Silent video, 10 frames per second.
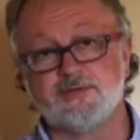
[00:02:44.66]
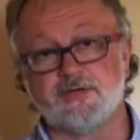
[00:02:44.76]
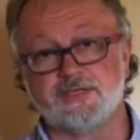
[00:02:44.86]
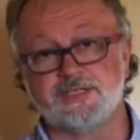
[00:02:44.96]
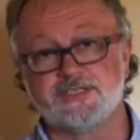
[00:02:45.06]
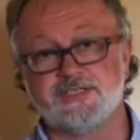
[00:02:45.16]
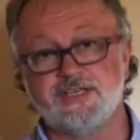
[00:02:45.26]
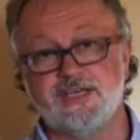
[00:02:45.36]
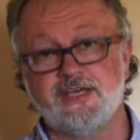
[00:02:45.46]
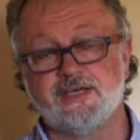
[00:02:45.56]
be on the
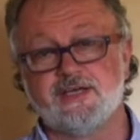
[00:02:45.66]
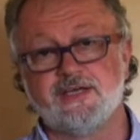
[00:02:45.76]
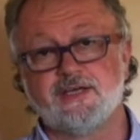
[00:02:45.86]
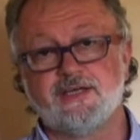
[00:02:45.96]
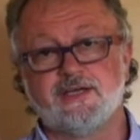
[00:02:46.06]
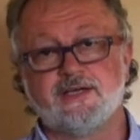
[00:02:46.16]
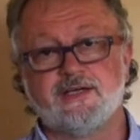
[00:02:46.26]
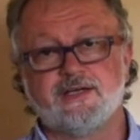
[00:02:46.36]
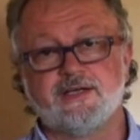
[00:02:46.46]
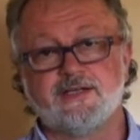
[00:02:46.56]
C
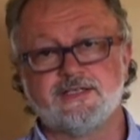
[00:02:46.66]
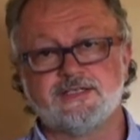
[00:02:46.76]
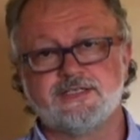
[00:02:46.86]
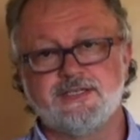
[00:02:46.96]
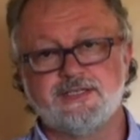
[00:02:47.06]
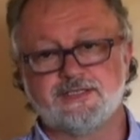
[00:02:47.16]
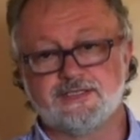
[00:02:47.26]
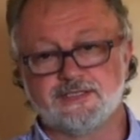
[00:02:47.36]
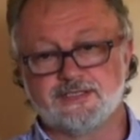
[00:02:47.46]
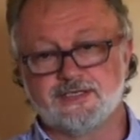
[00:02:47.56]
that
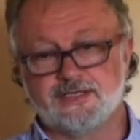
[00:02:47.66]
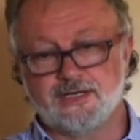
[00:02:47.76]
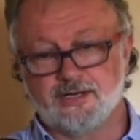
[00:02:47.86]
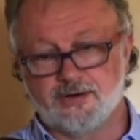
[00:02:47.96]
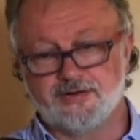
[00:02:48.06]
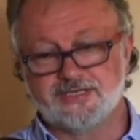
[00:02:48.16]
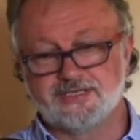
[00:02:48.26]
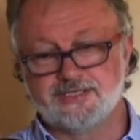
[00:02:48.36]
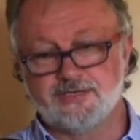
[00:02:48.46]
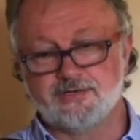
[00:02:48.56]
is the
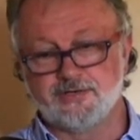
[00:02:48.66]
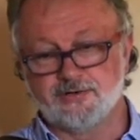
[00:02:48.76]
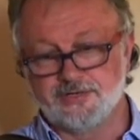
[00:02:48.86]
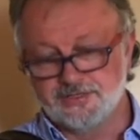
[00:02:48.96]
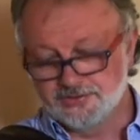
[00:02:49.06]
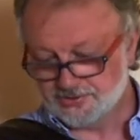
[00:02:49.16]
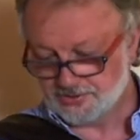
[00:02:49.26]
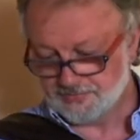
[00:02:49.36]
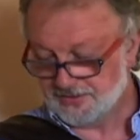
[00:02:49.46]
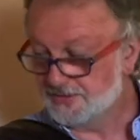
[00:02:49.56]
lowest C on your
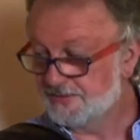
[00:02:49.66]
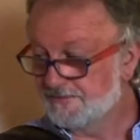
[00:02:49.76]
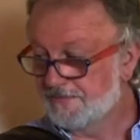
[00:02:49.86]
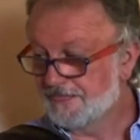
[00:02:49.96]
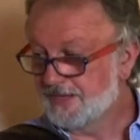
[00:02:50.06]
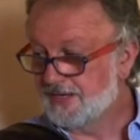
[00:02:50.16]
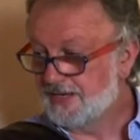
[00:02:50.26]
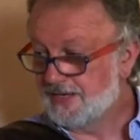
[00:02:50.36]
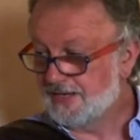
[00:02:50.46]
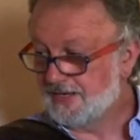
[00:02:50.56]
instrument.
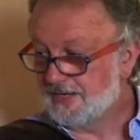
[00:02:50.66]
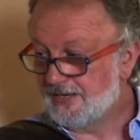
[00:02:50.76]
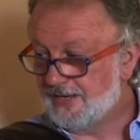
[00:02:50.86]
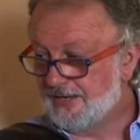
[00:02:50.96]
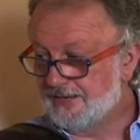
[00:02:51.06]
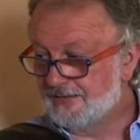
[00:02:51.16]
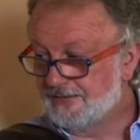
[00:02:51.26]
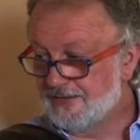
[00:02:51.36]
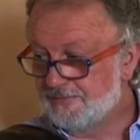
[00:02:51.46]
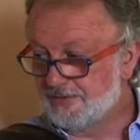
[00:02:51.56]
And
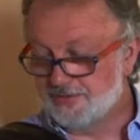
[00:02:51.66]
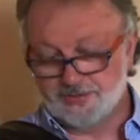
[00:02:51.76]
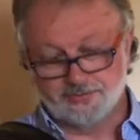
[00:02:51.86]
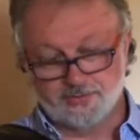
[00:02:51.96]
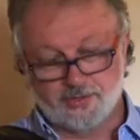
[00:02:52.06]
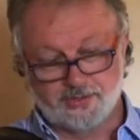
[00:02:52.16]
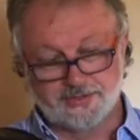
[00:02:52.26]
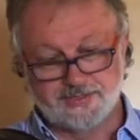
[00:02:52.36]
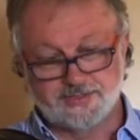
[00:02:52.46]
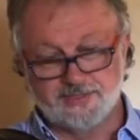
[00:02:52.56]
then we're going to hold
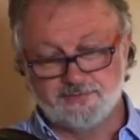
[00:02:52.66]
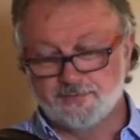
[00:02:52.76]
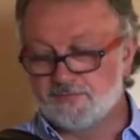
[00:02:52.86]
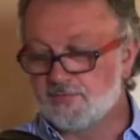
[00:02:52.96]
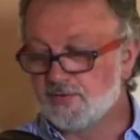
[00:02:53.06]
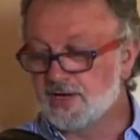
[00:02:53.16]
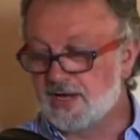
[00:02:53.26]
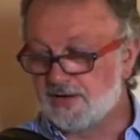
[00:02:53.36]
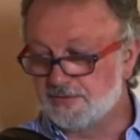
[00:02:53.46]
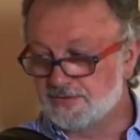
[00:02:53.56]
this C for 4
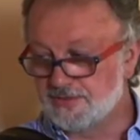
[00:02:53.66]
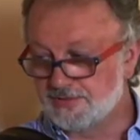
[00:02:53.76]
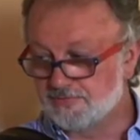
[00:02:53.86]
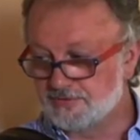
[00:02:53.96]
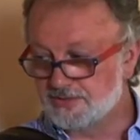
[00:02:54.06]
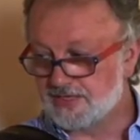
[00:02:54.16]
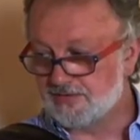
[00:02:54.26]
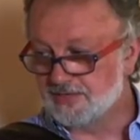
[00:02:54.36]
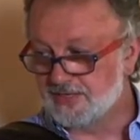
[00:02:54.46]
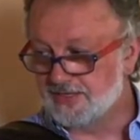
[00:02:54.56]
counts, and it will
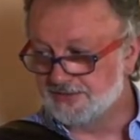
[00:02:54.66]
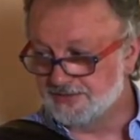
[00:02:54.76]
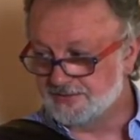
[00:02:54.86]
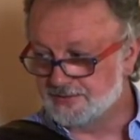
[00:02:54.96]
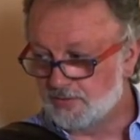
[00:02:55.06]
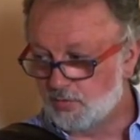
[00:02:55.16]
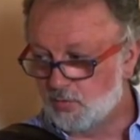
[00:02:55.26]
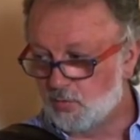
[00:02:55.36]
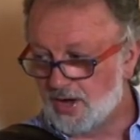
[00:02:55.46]
sound like this. 1, 2,